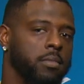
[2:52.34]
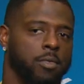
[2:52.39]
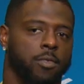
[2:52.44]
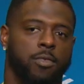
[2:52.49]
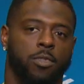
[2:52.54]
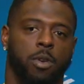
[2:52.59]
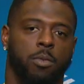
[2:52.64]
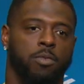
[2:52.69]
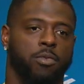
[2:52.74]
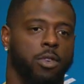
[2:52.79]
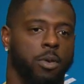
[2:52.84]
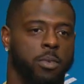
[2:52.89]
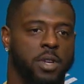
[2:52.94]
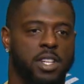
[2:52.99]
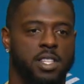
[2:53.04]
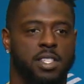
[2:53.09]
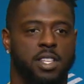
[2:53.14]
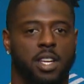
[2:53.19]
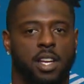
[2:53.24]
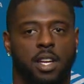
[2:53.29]
from
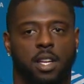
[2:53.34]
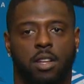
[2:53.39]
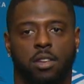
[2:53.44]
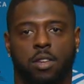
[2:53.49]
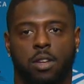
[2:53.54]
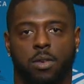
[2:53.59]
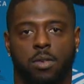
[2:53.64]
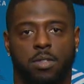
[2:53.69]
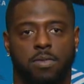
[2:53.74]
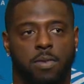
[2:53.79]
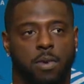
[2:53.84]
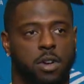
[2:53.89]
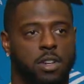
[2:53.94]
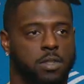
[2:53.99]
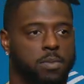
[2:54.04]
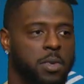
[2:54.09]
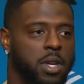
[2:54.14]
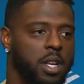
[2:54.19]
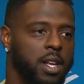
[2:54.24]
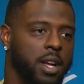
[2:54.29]
this end, you know, as far as
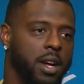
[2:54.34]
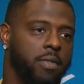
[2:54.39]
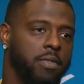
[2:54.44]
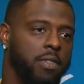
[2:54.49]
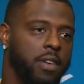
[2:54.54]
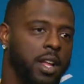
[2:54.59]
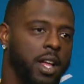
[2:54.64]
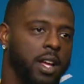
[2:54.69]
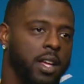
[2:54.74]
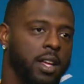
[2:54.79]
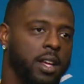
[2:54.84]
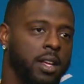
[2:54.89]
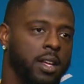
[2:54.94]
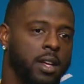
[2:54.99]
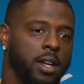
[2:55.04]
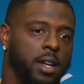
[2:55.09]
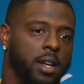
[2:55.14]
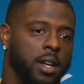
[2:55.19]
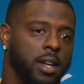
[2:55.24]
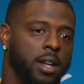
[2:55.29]
media, I feel like it.
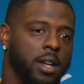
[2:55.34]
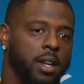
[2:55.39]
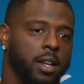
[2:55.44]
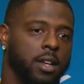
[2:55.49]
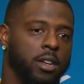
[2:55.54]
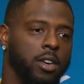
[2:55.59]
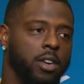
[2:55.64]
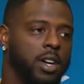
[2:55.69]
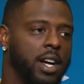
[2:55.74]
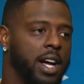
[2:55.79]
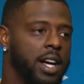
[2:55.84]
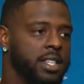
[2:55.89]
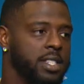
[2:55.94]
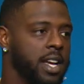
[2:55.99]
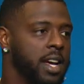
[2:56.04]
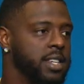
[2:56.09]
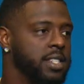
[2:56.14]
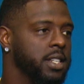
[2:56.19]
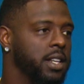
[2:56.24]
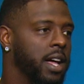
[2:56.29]
You know, guys
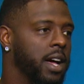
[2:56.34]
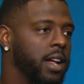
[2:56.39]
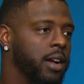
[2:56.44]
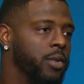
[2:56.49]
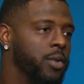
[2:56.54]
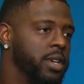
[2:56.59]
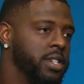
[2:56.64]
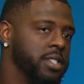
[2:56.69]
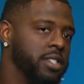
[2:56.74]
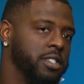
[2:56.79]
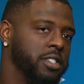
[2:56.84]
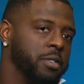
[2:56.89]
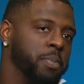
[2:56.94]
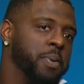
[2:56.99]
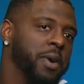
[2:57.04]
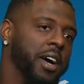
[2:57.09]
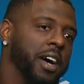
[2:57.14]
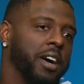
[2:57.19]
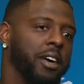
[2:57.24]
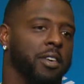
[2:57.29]
ask a lot of questions
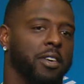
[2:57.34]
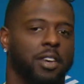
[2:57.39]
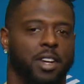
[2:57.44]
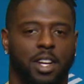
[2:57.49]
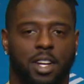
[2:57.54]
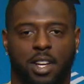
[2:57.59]
about.